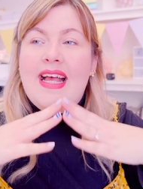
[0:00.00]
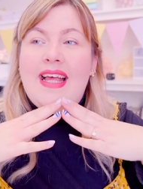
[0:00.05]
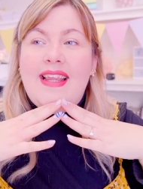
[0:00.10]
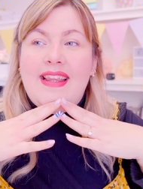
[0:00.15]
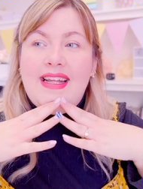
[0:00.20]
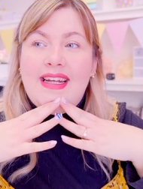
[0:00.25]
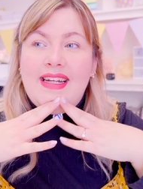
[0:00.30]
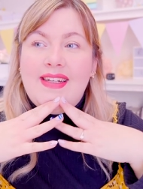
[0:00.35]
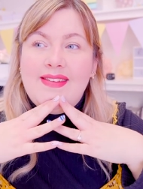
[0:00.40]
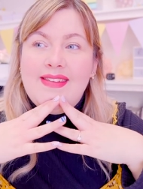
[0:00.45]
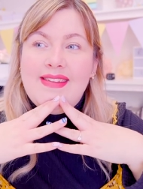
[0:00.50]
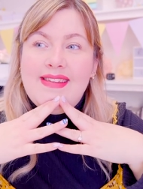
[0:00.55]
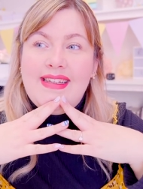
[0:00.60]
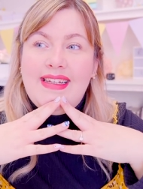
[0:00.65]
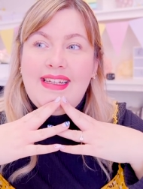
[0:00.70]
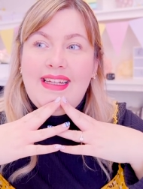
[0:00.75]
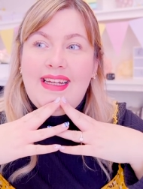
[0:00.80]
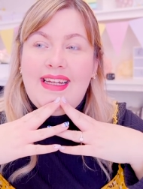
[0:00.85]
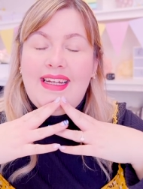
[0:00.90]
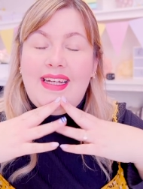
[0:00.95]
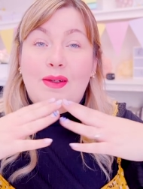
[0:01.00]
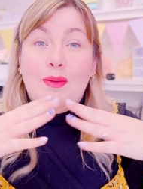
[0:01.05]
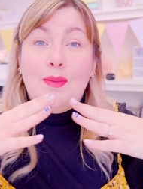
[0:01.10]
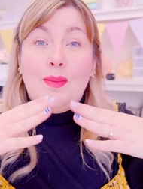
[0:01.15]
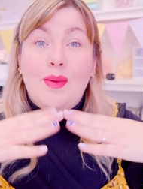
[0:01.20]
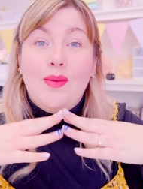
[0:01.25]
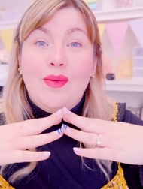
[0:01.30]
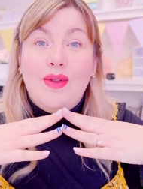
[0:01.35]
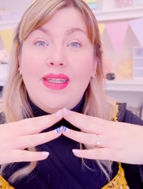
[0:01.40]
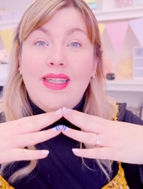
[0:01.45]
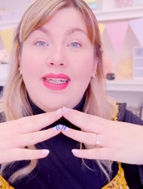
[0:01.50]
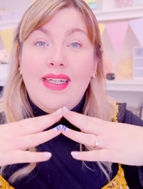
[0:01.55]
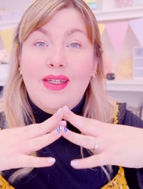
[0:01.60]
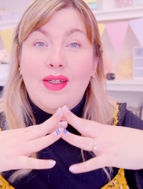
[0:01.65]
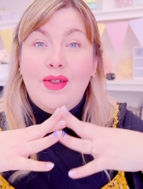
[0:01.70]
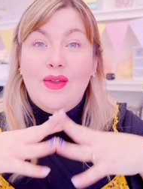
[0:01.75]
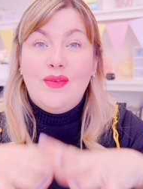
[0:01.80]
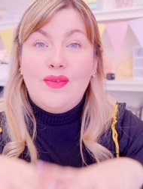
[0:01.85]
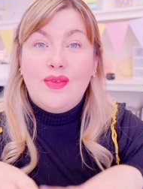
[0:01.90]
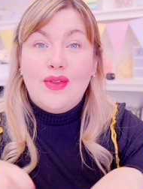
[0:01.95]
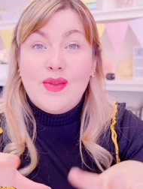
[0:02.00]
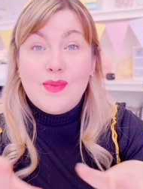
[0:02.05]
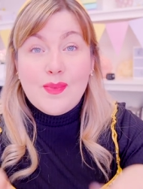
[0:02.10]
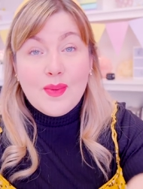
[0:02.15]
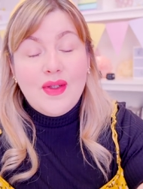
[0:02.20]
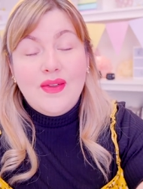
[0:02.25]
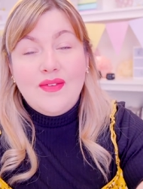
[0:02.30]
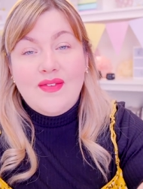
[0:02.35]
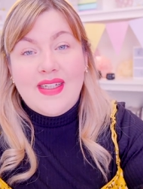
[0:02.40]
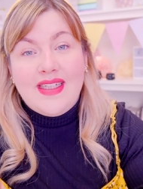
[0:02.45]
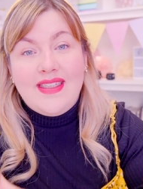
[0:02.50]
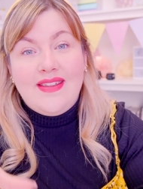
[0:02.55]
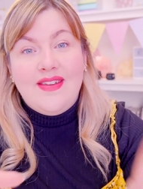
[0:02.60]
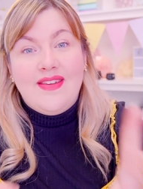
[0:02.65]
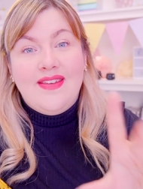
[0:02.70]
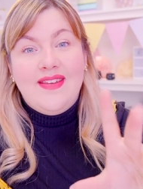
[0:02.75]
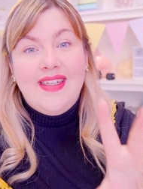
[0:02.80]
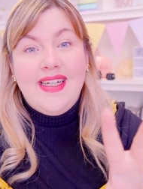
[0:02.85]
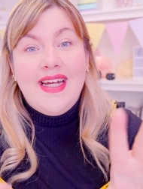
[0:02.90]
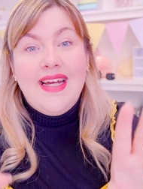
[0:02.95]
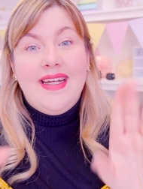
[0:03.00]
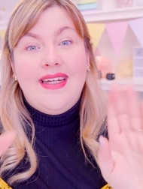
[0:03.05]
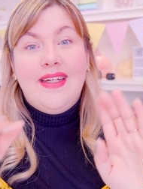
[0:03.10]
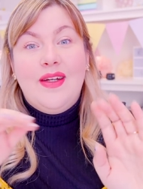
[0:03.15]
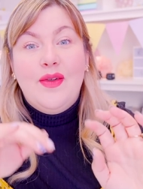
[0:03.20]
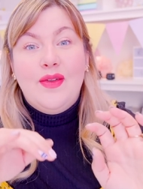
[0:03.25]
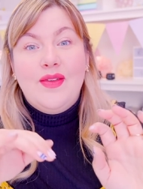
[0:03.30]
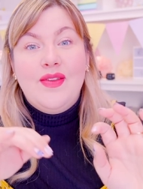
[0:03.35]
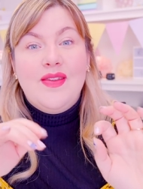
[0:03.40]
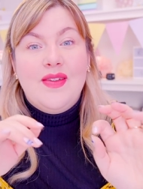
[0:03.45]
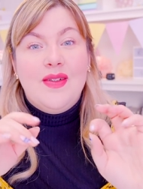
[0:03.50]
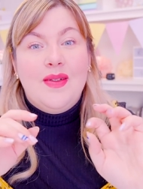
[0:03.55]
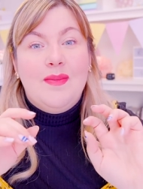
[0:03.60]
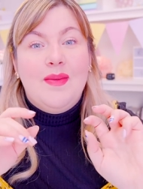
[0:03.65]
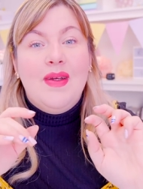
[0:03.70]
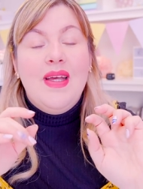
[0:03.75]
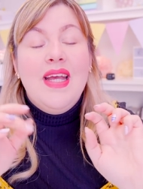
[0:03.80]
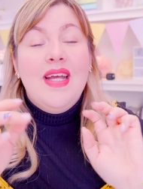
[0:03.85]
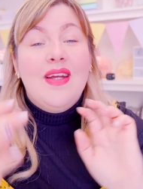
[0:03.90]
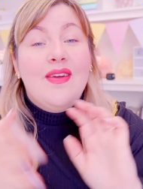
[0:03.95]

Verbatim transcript: and then I was thinking it would be really cute for his birthday to create a custom